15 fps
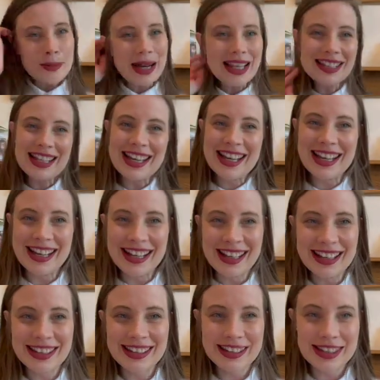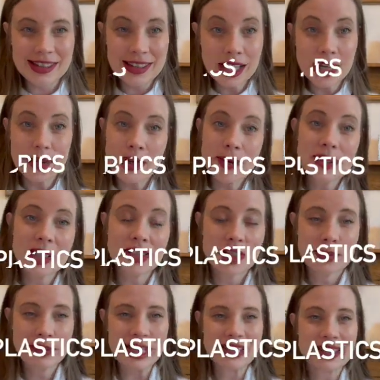plastics. So I was gonna do
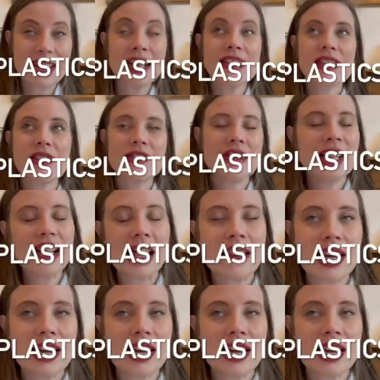plastics. I really like the